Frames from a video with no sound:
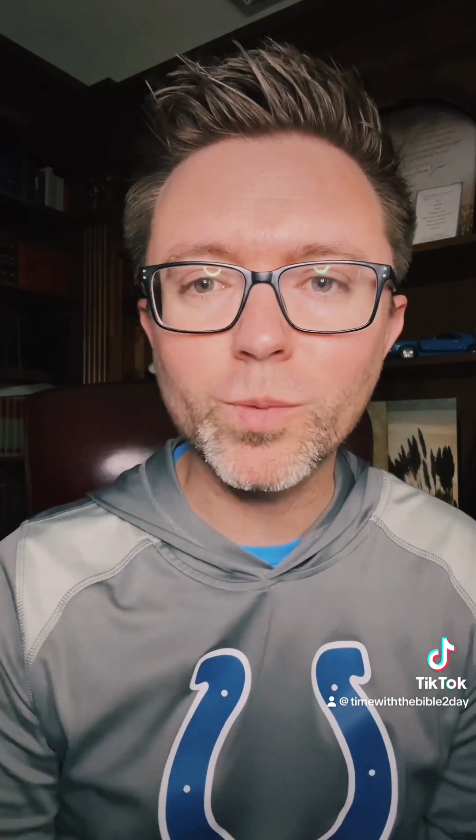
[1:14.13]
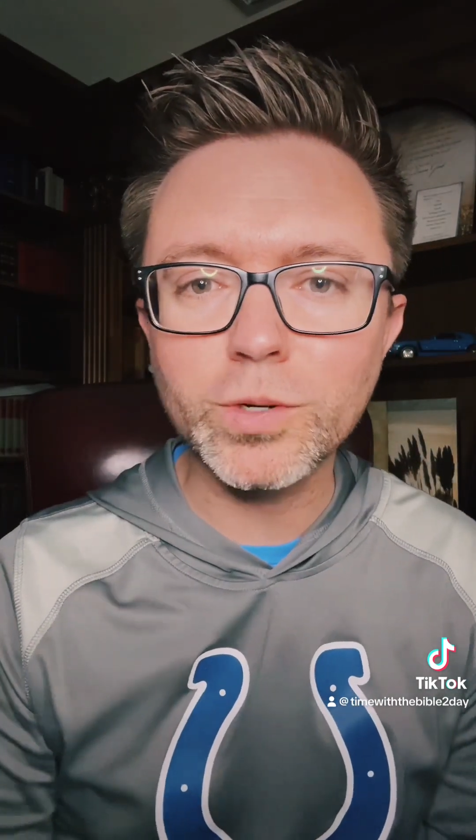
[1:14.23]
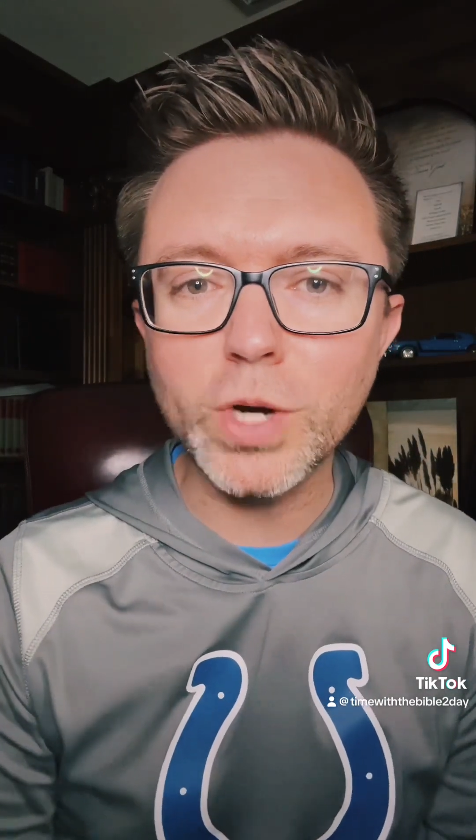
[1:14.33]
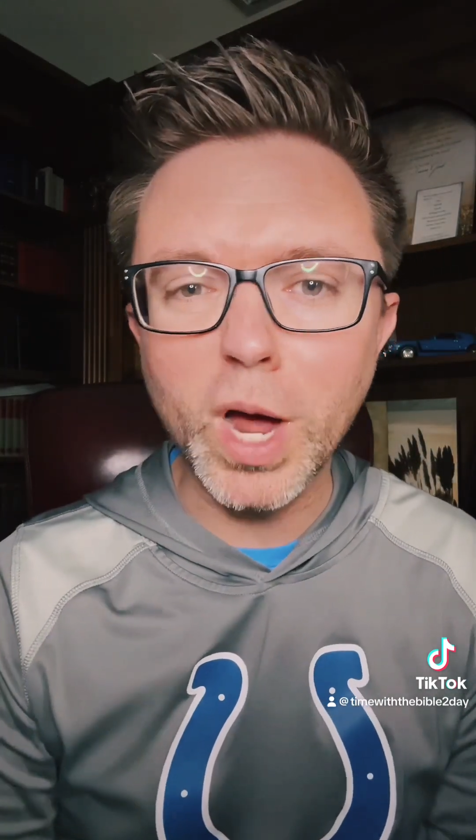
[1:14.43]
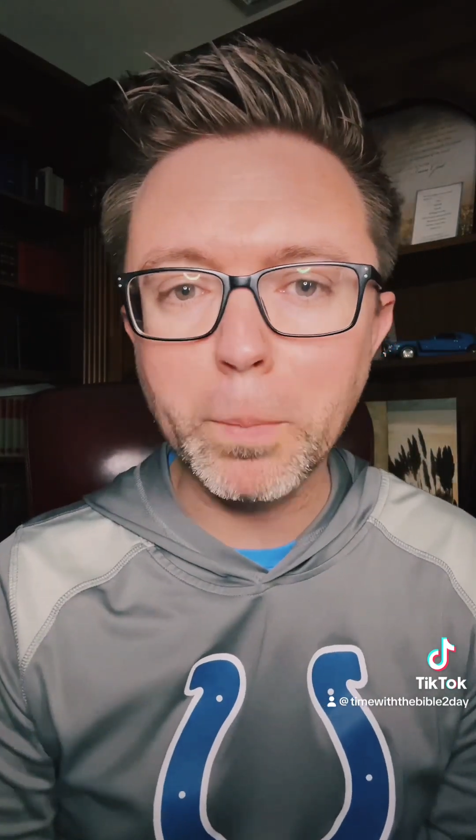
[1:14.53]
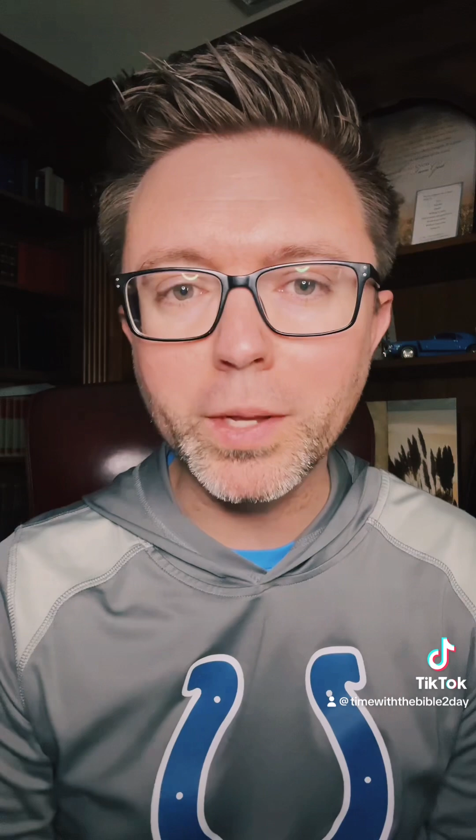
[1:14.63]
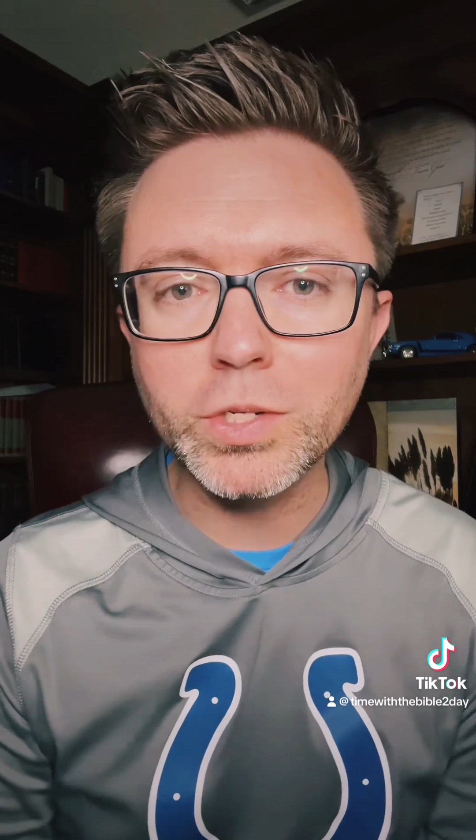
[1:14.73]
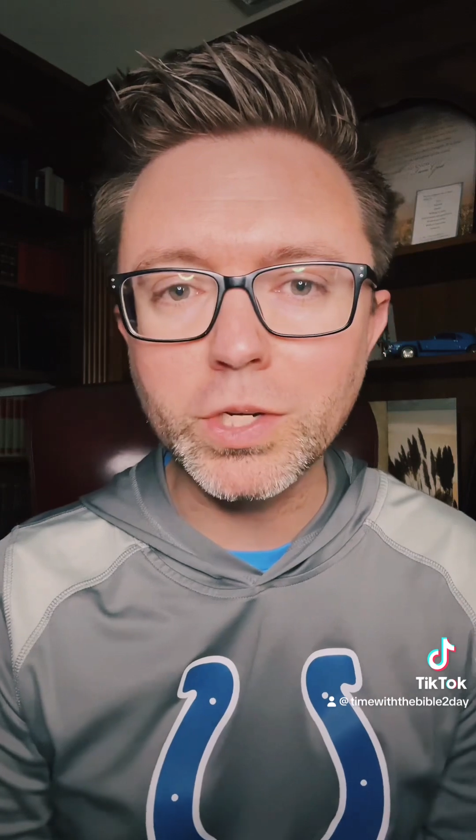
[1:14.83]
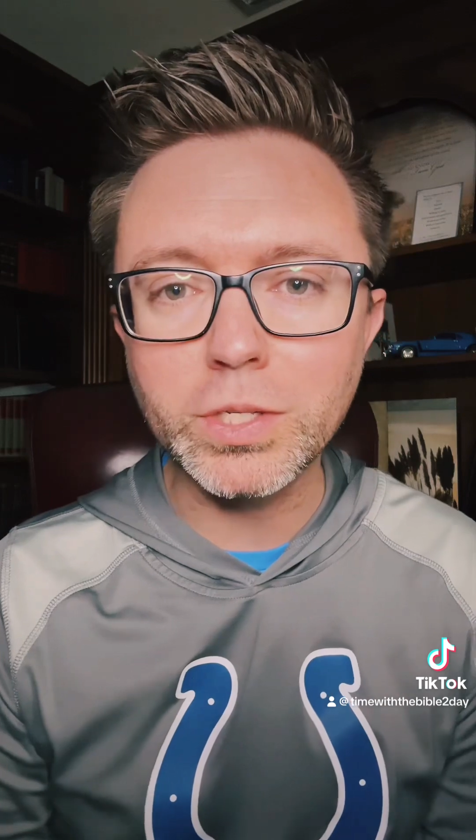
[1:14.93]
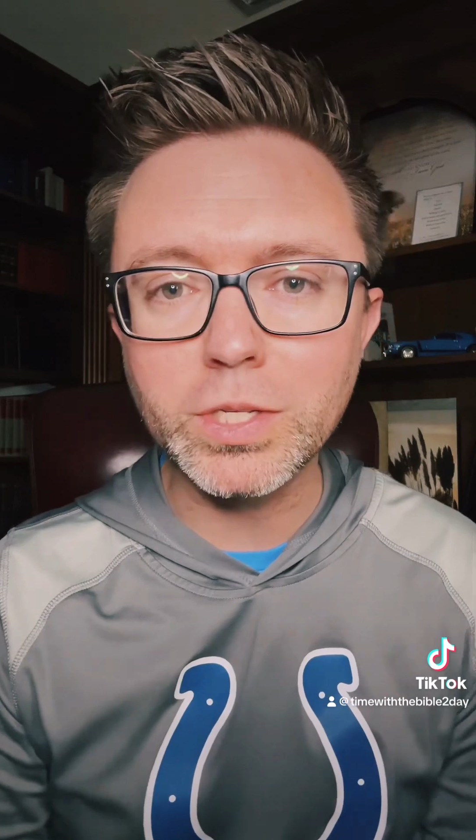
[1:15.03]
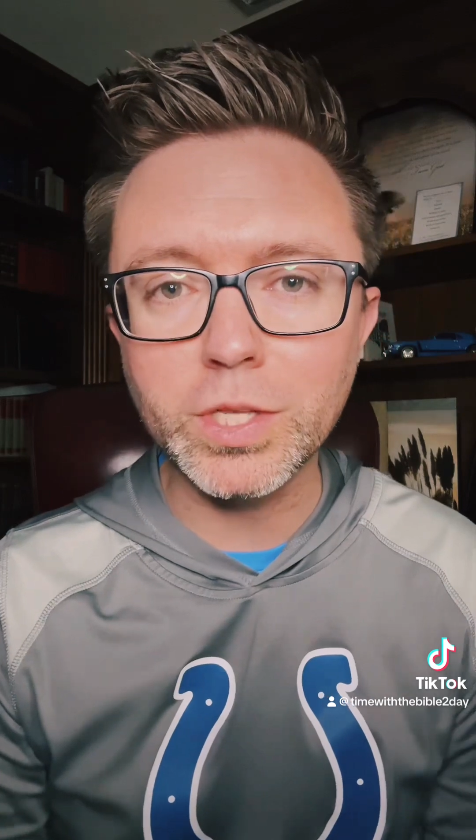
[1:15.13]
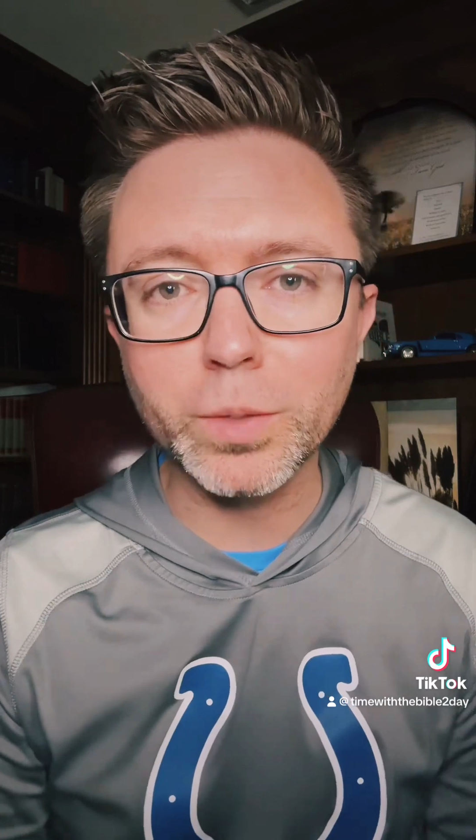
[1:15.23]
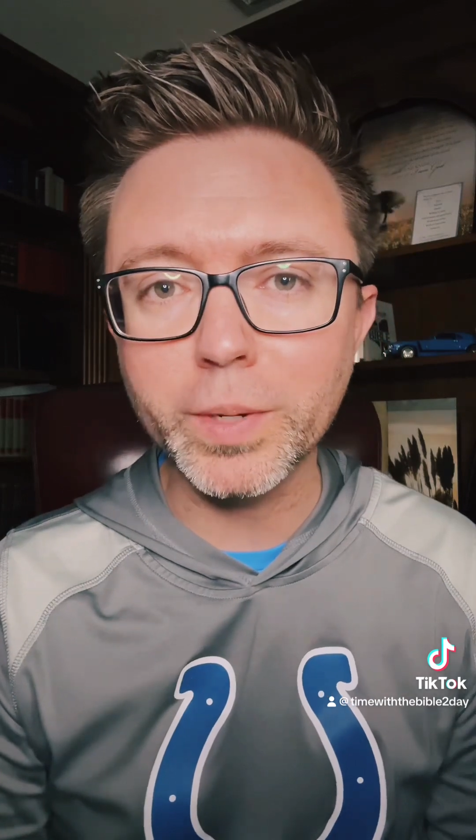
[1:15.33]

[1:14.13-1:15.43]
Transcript: where John mentions there